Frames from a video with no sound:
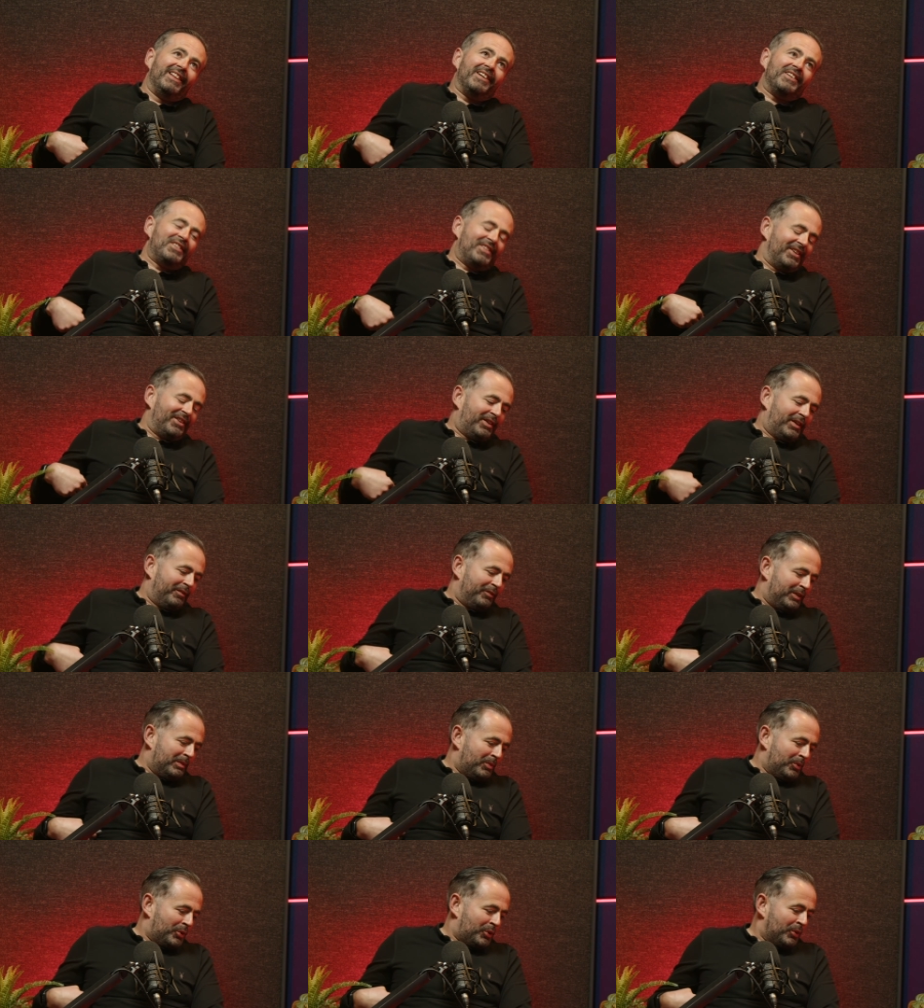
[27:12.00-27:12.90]
does sound
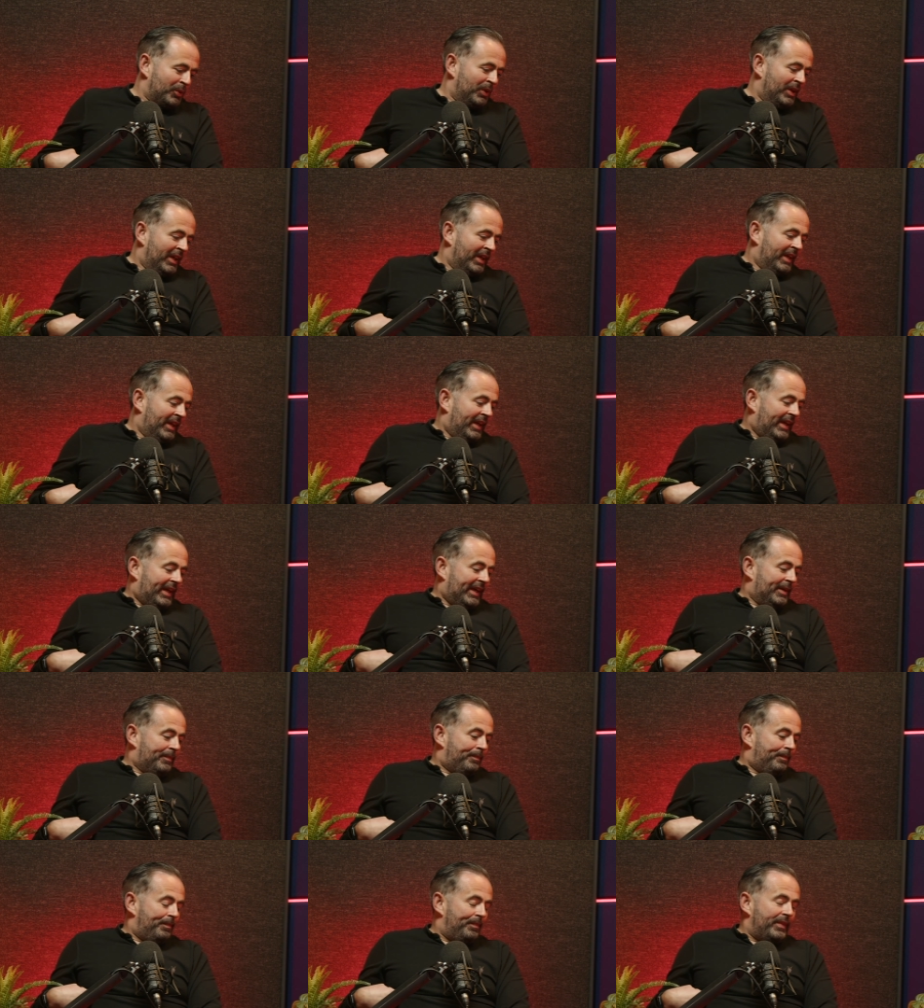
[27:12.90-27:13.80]
comfortable. So
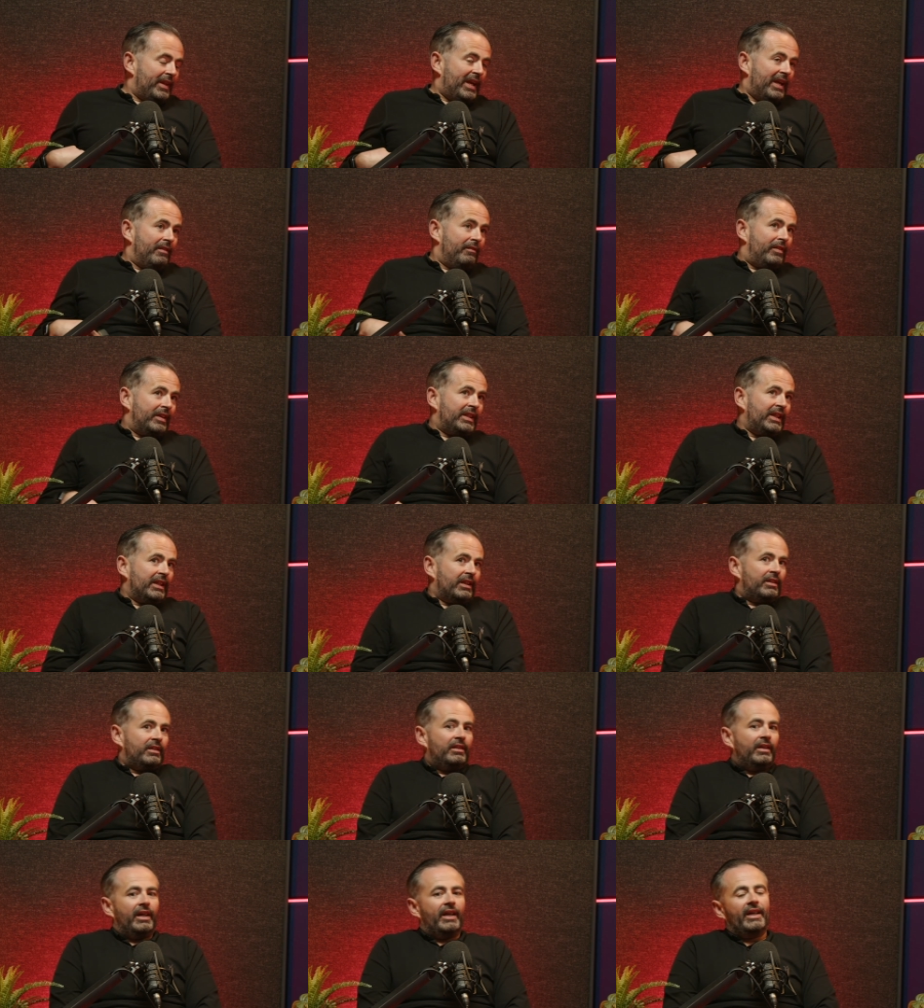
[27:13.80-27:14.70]

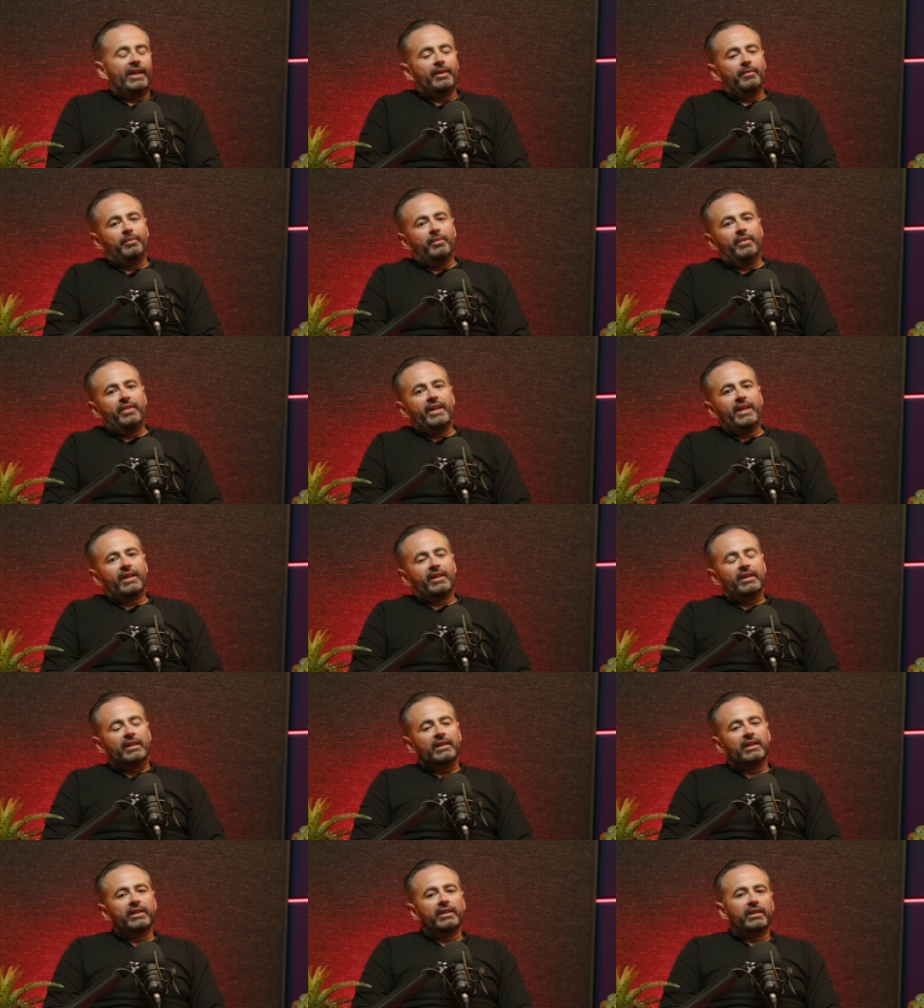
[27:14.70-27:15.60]
NVIDIA, they are
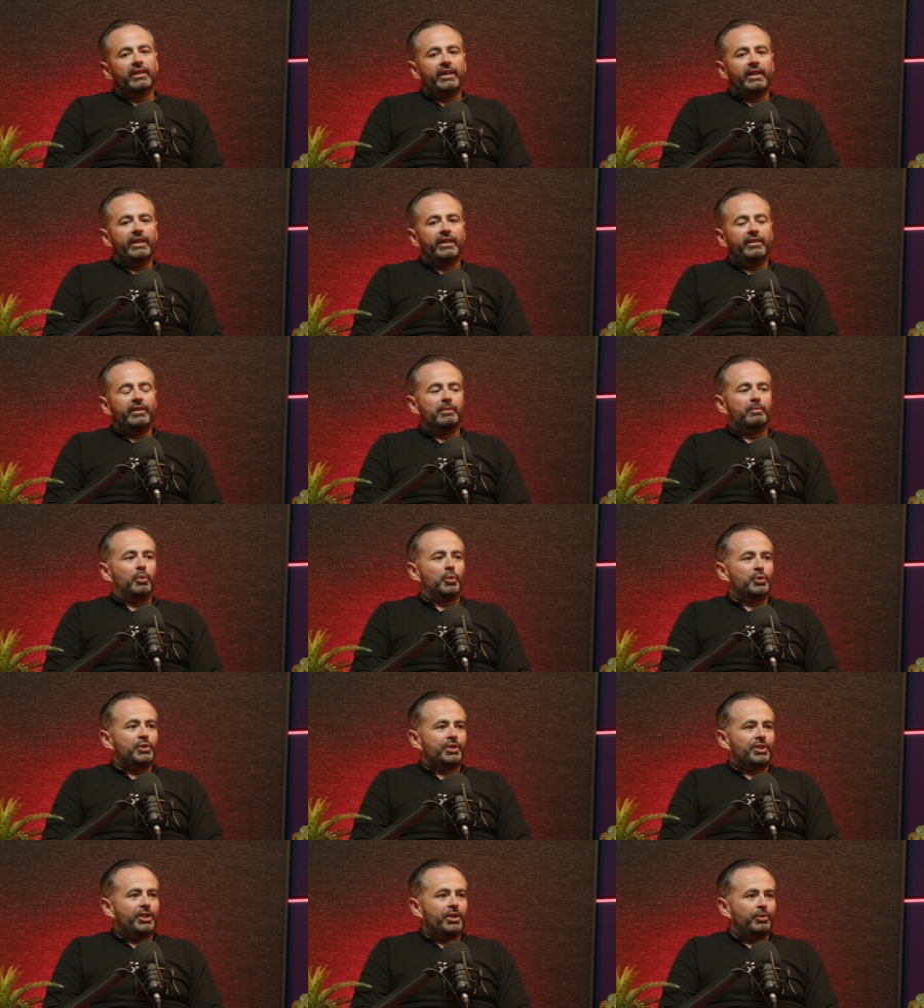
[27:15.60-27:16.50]
clearly the
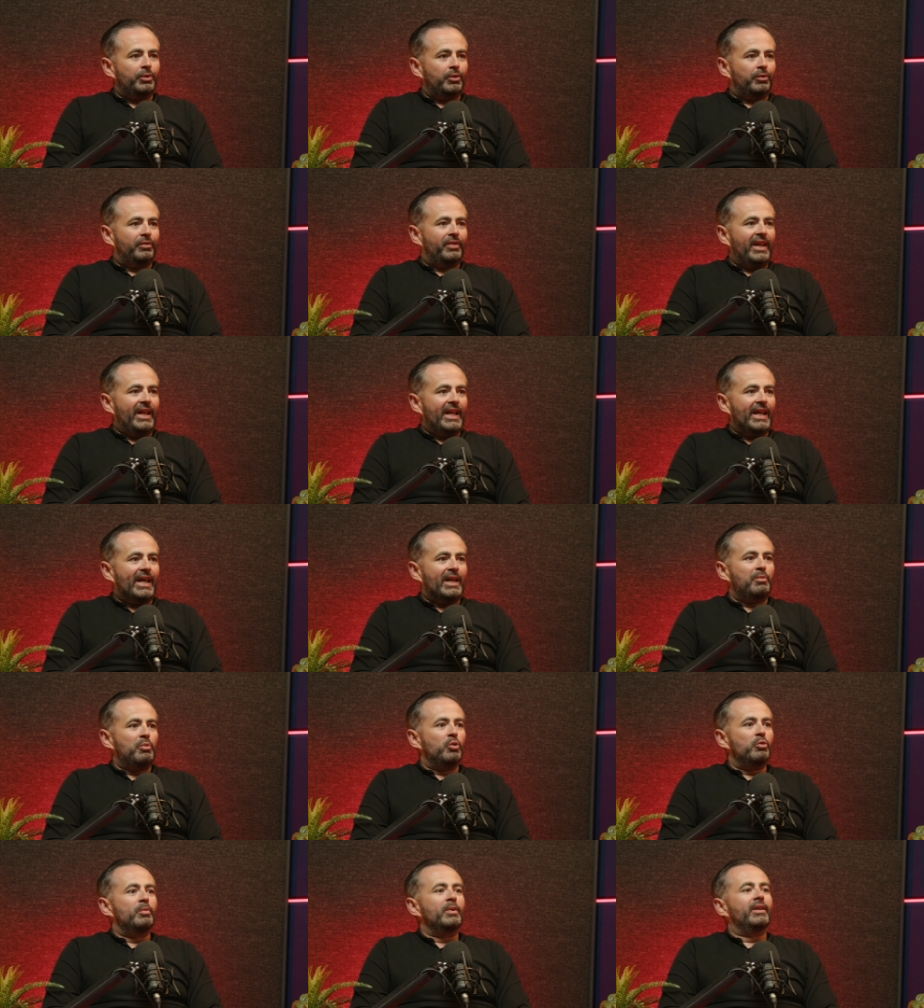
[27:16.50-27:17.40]
poster child of the AI
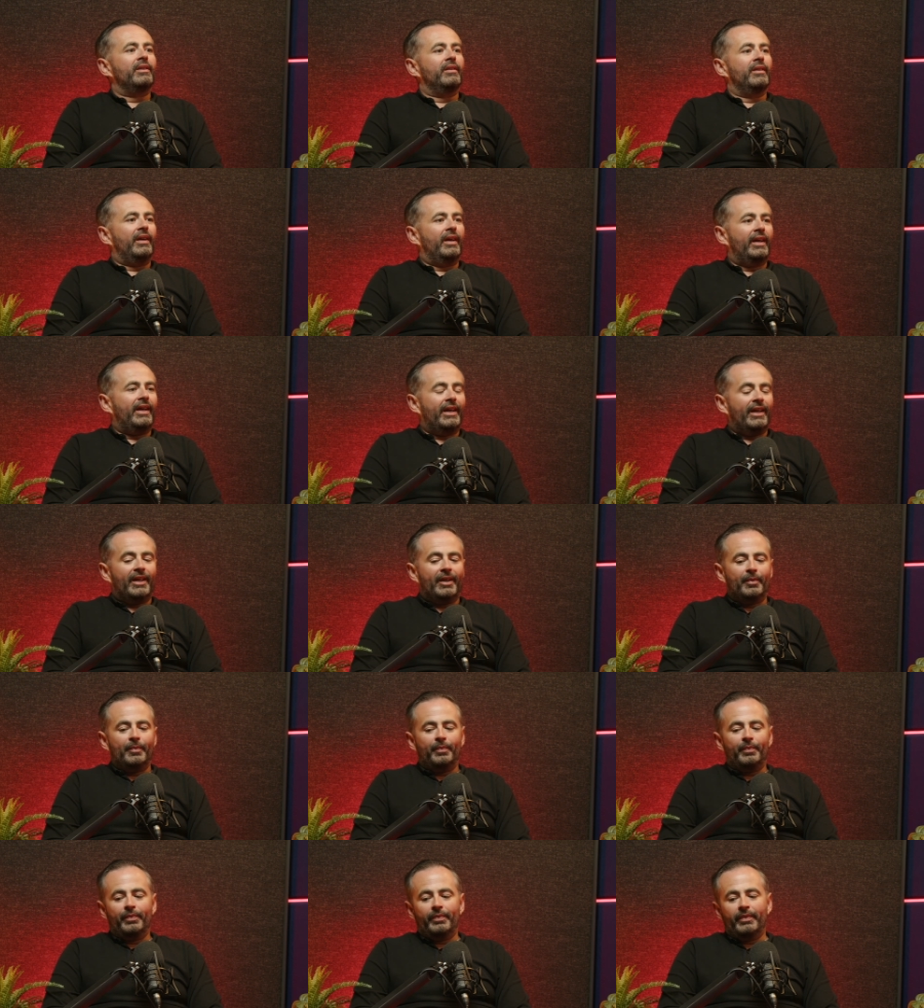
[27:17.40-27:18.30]
movement.
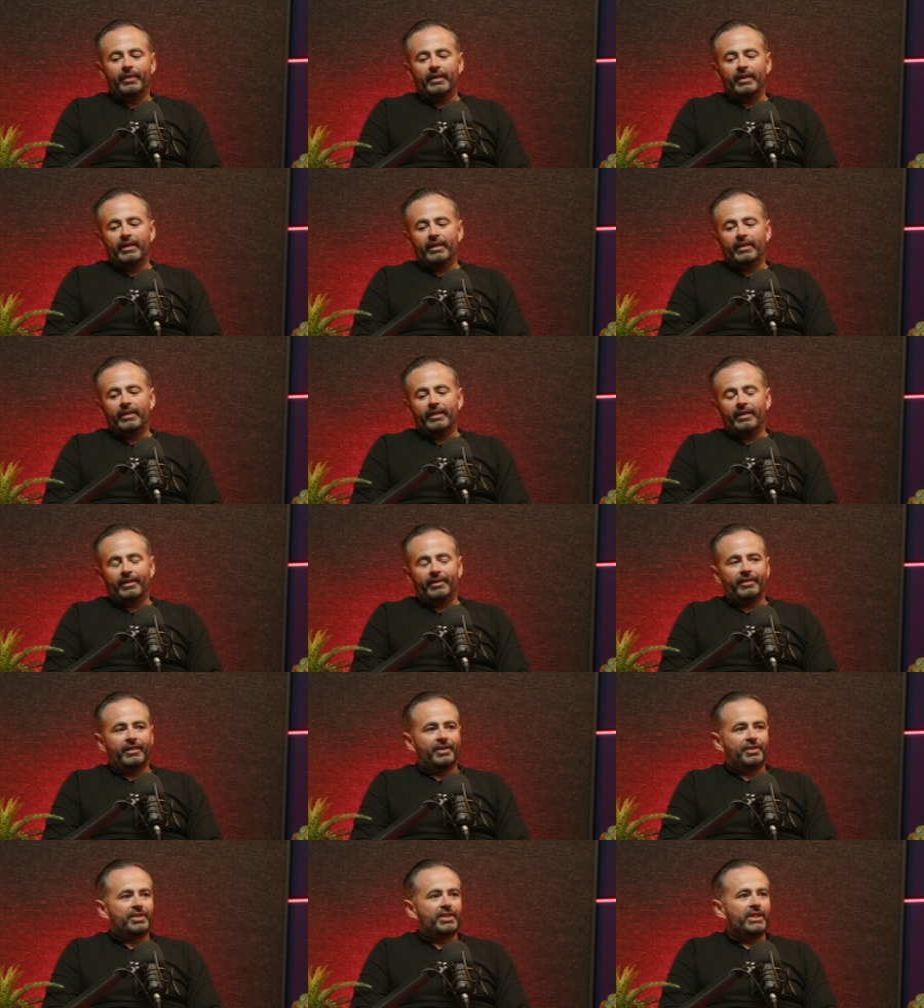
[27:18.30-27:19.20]
Their
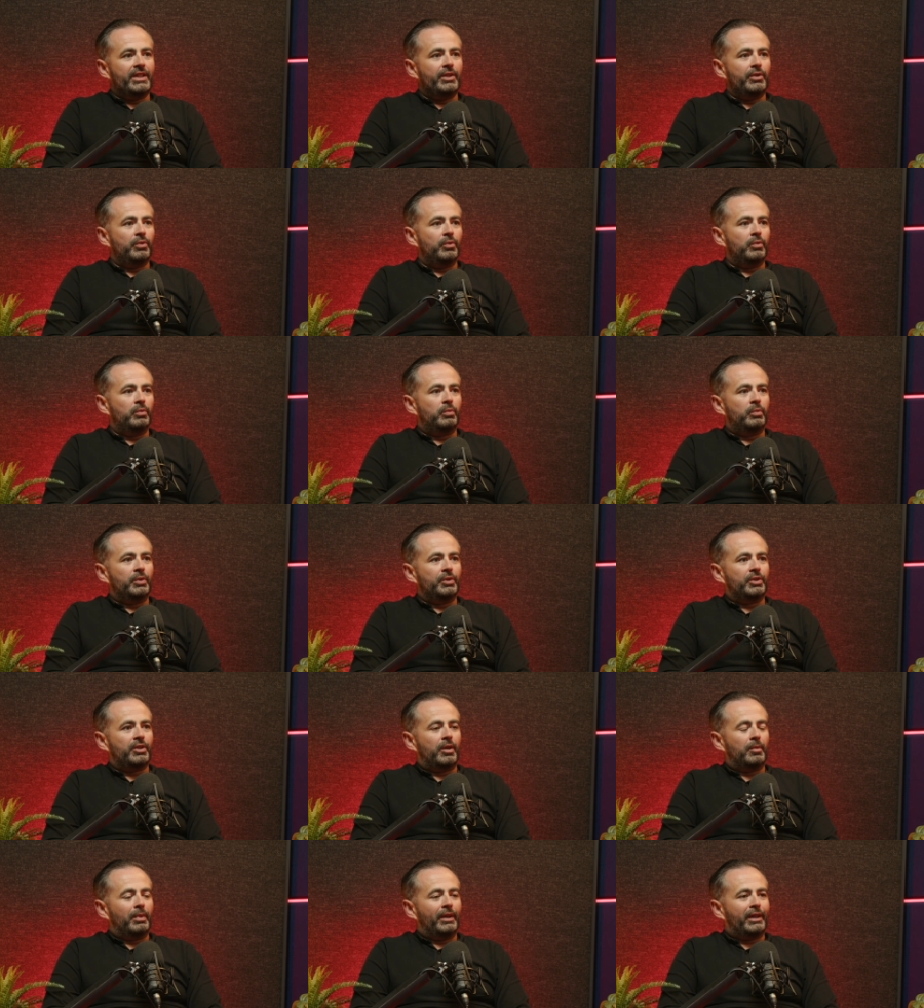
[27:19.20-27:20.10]
CEO
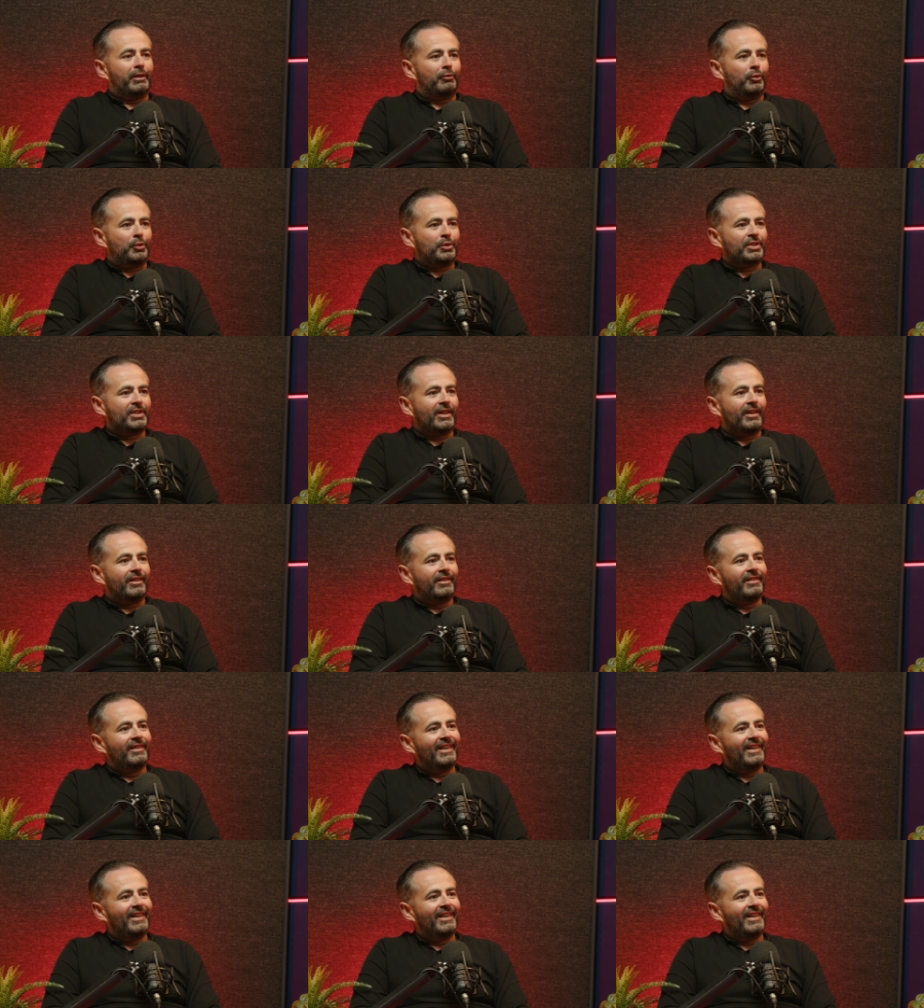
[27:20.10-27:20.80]
was up like a rock star.